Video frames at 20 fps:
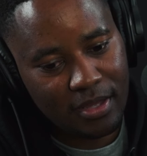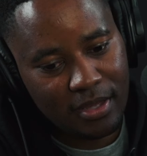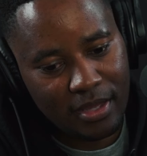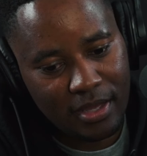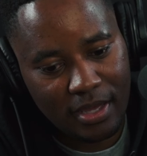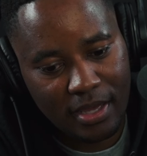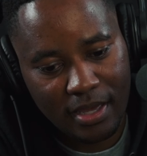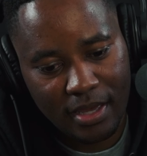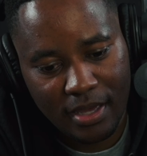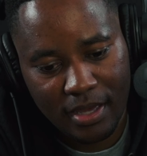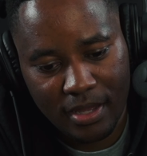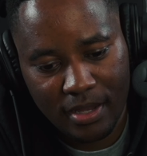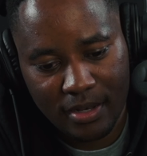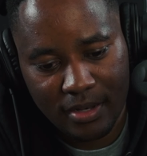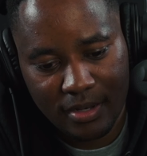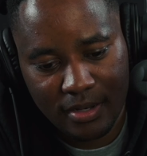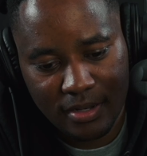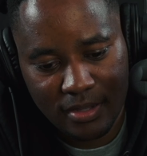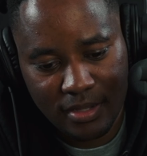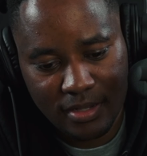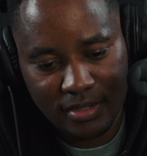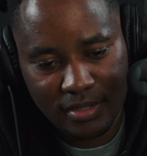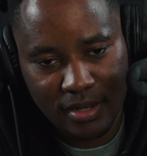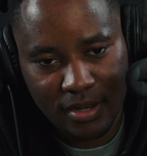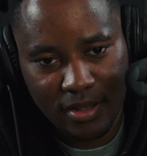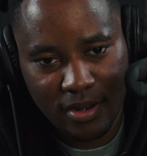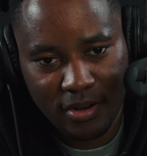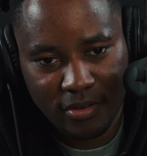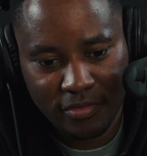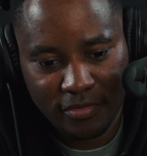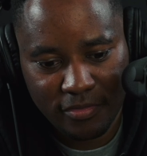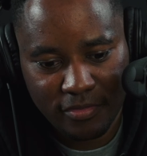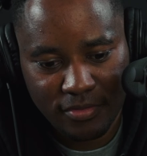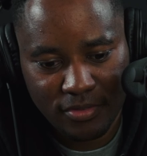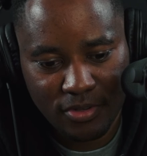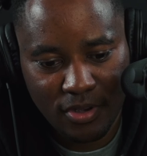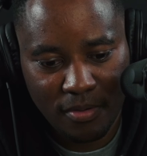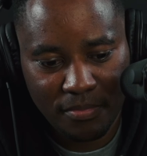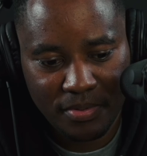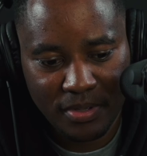And there's a lot of
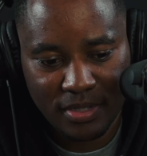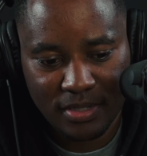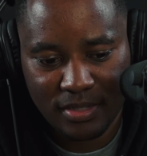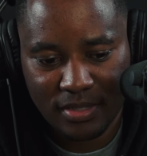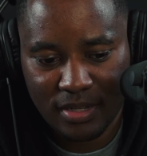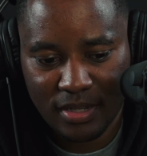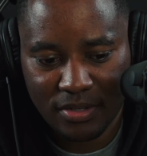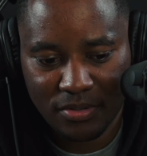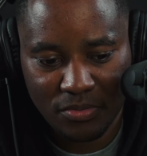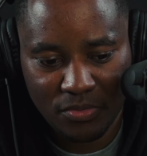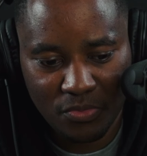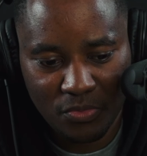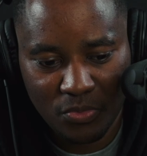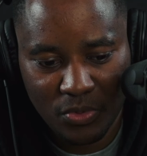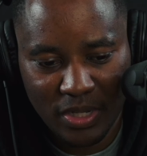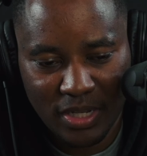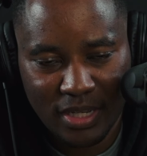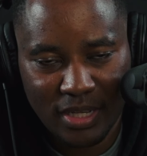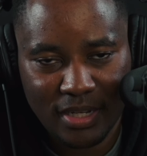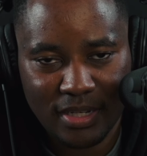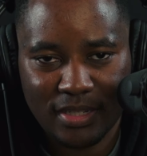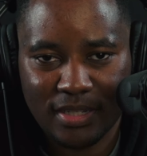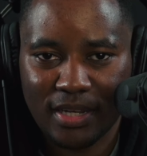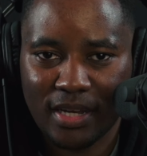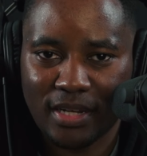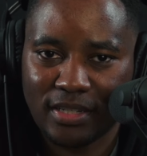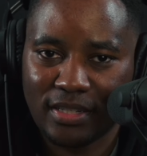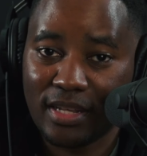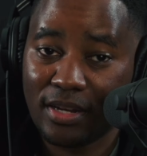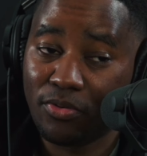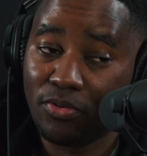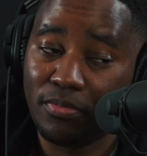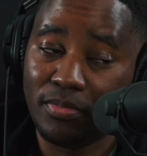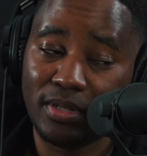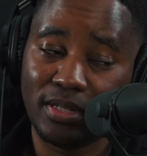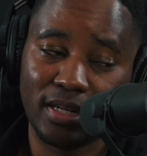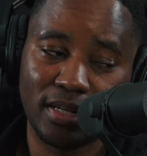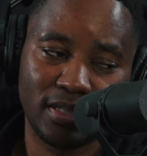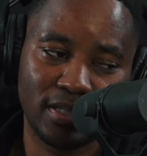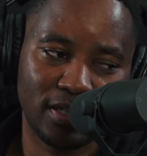topics that we can touch, that we'll be
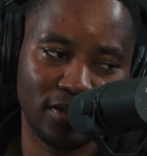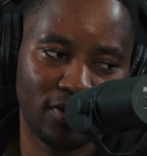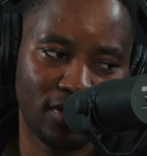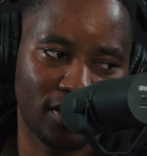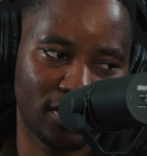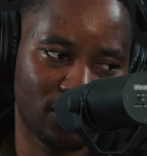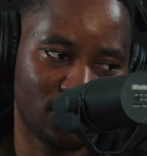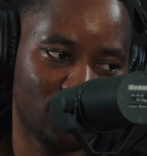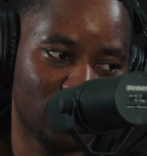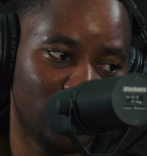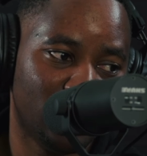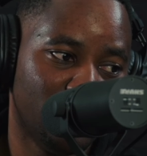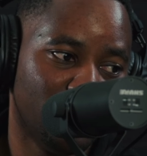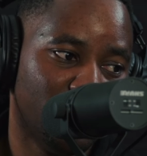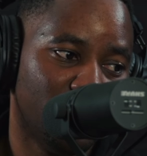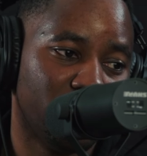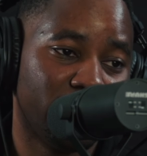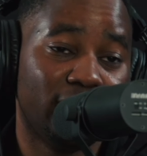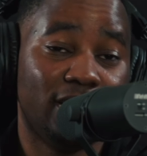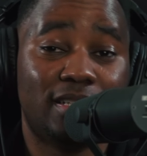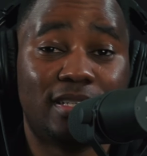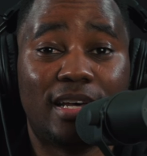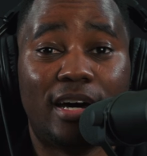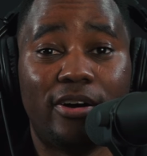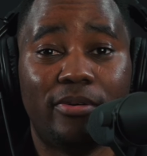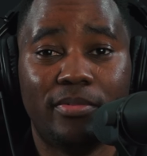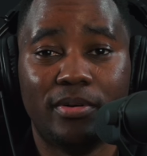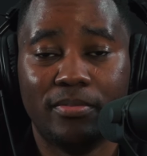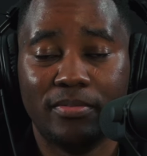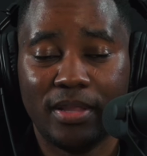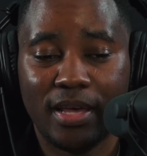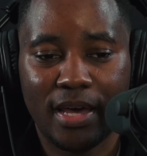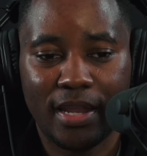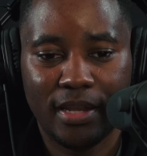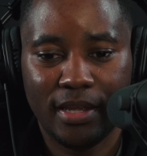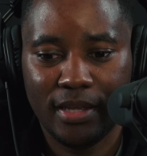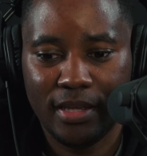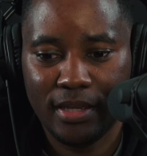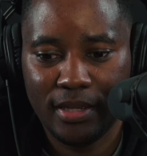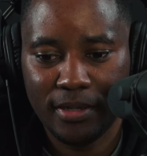touching on as well on his album, that
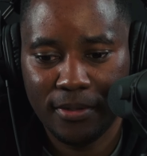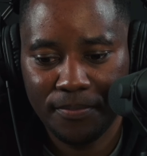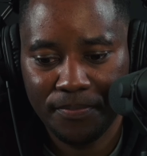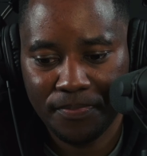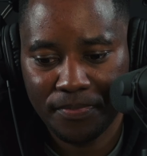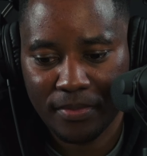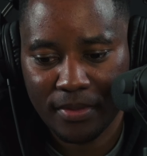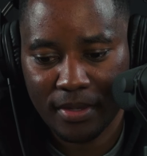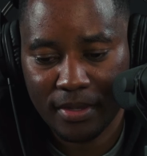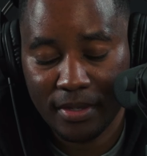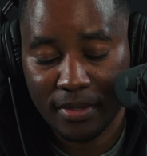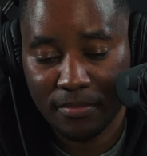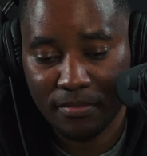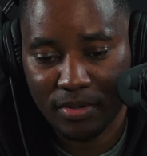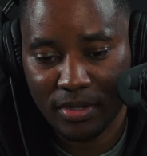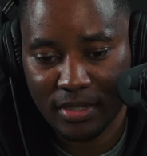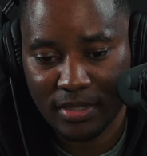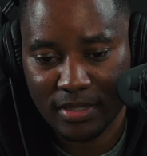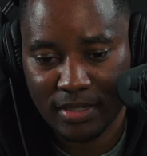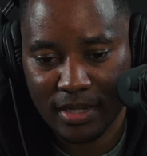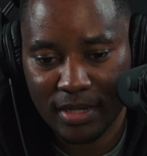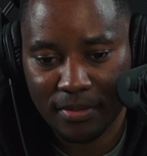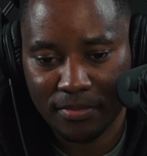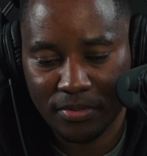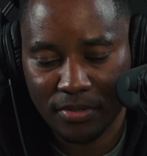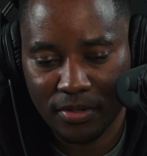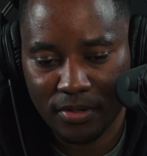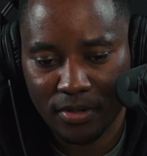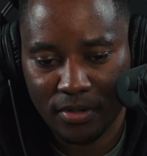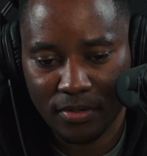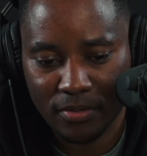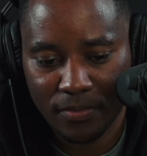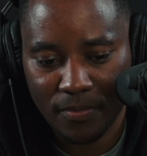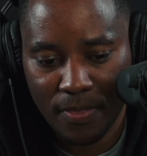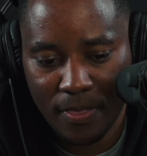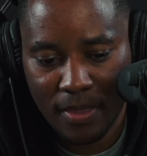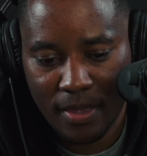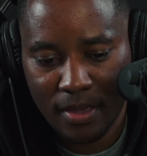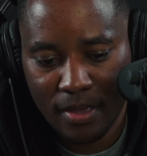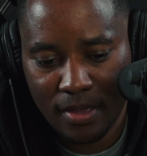he brings up.
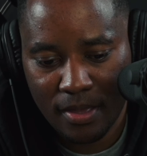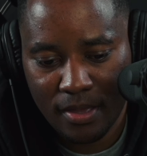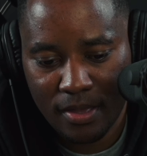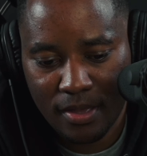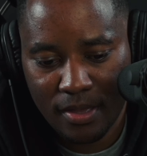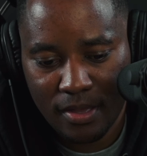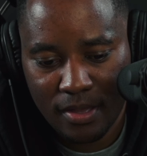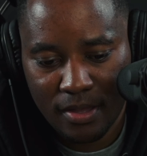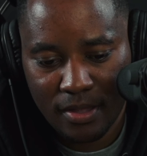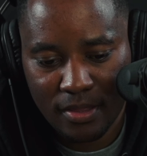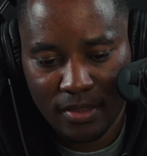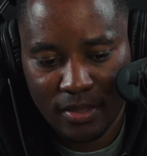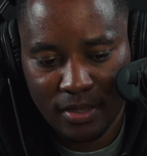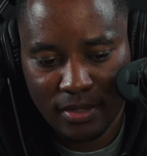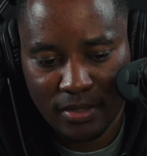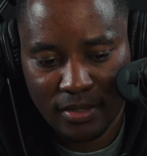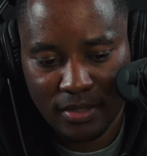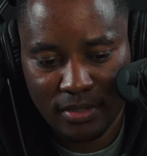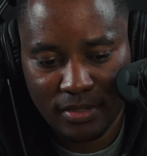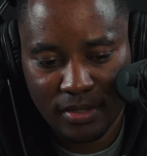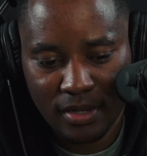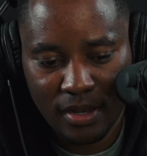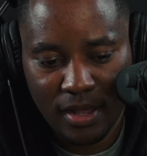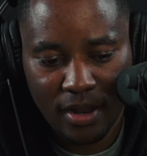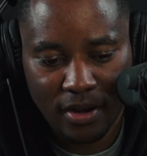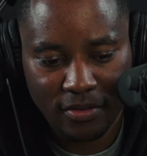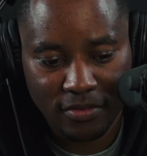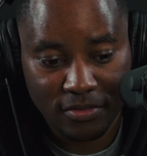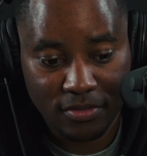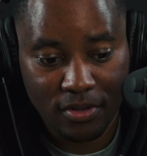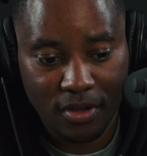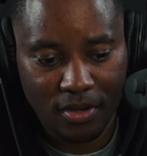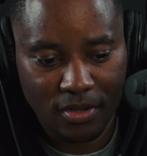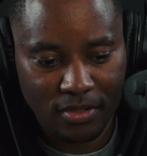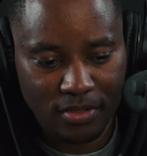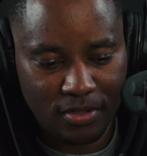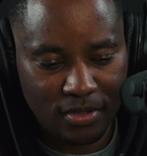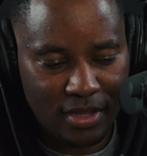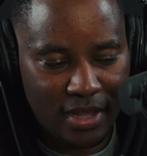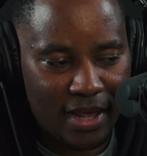There's a lot of
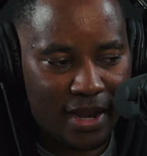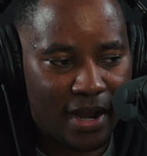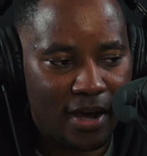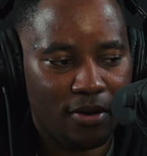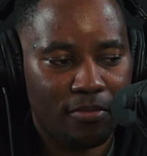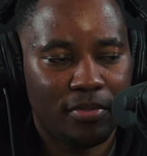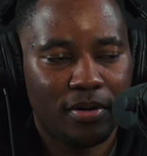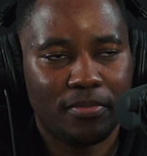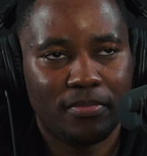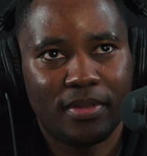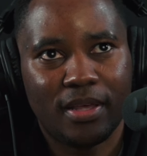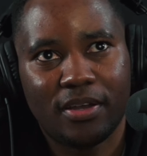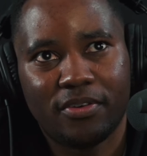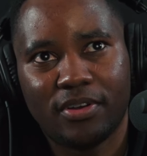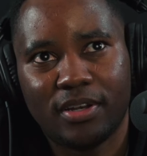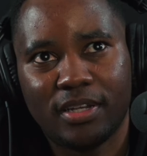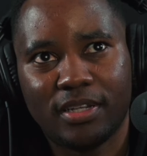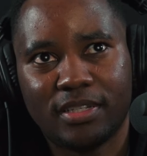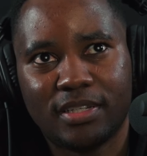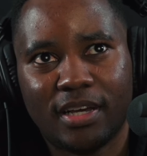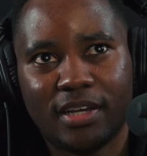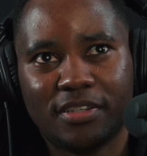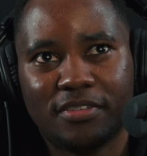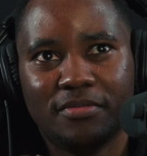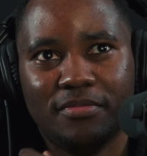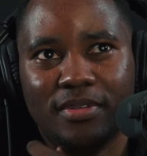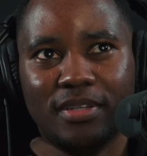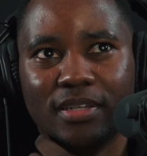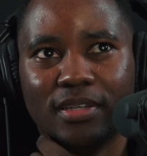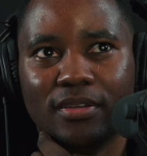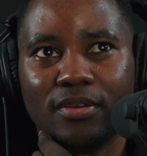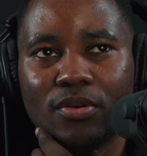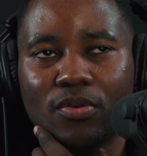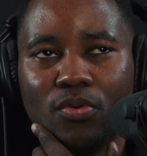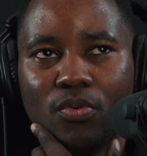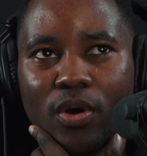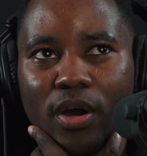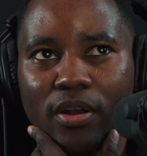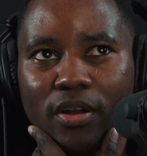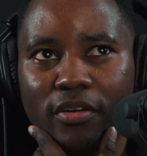songs on that album that really touched me.
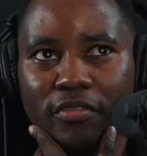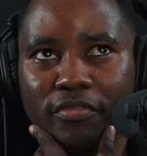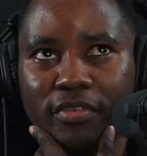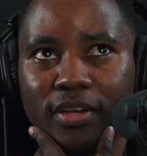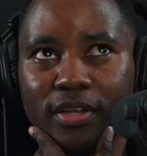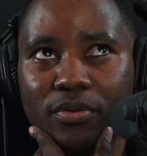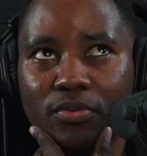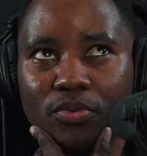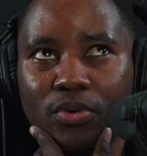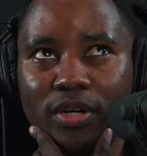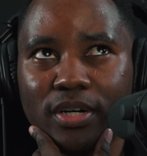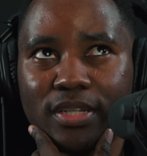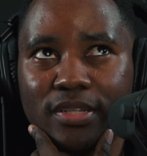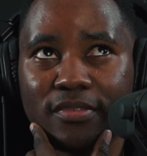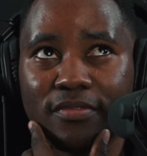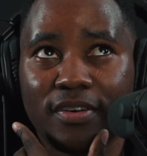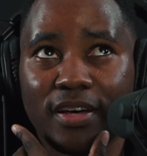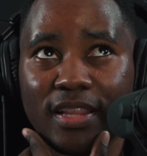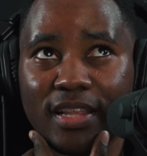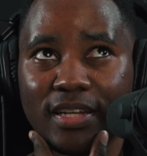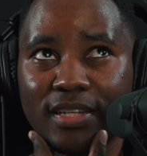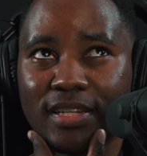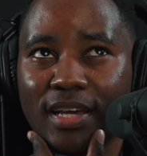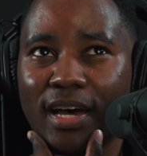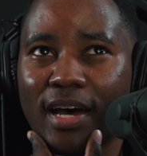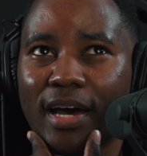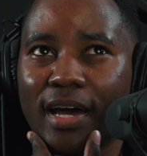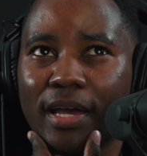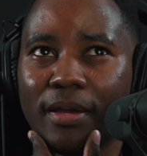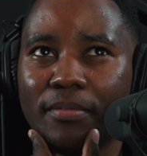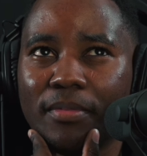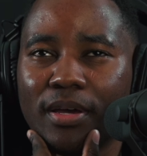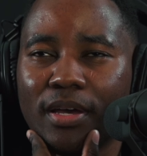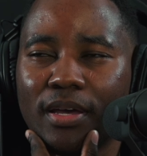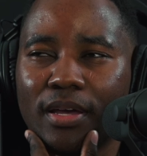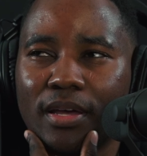One of it was Father Time.